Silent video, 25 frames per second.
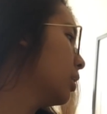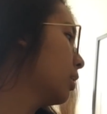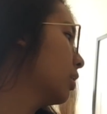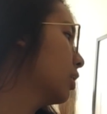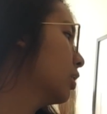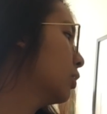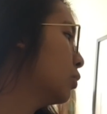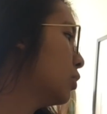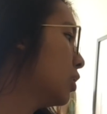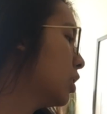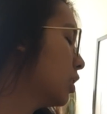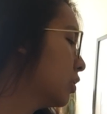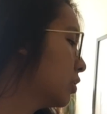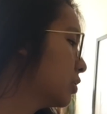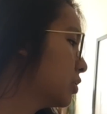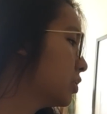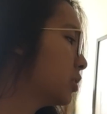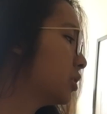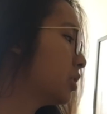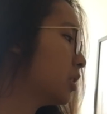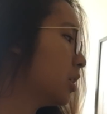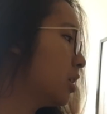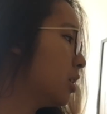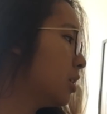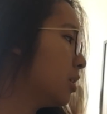I'm gonna work on
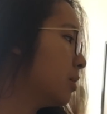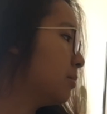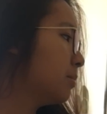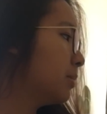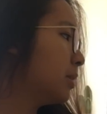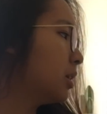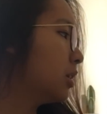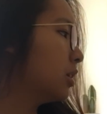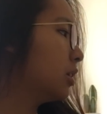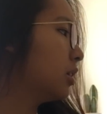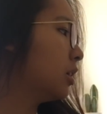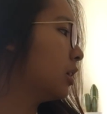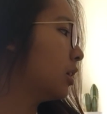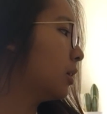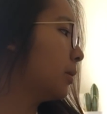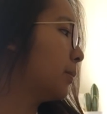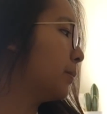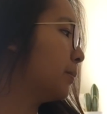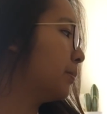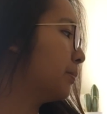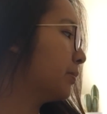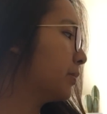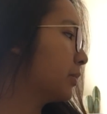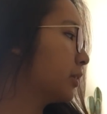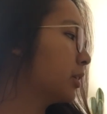some
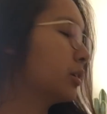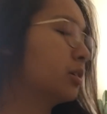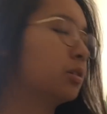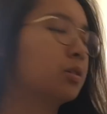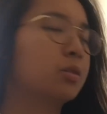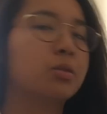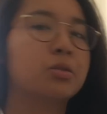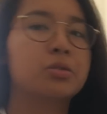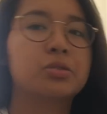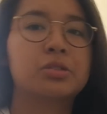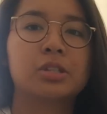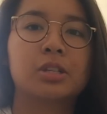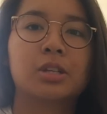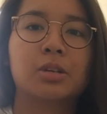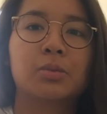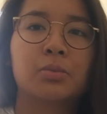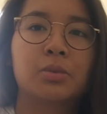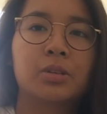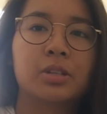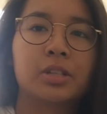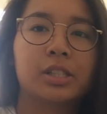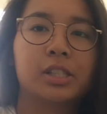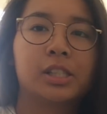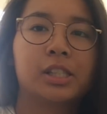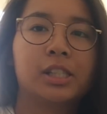goals that I
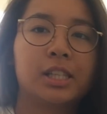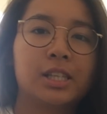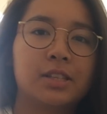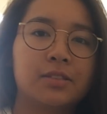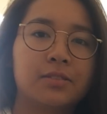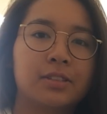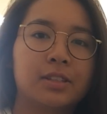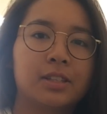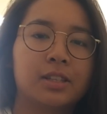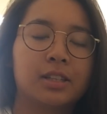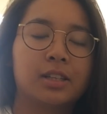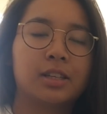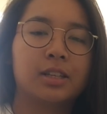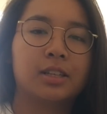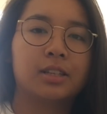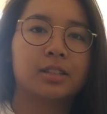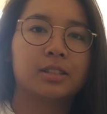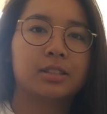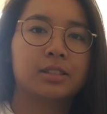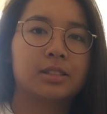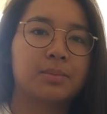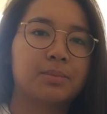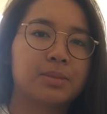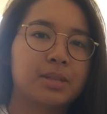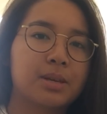want to achieve in like
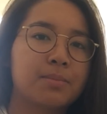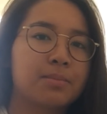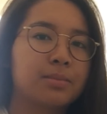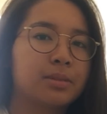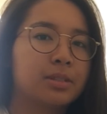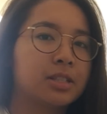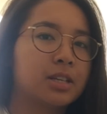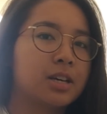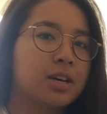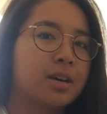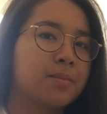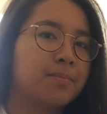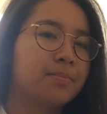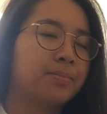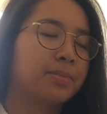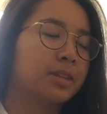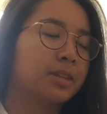September time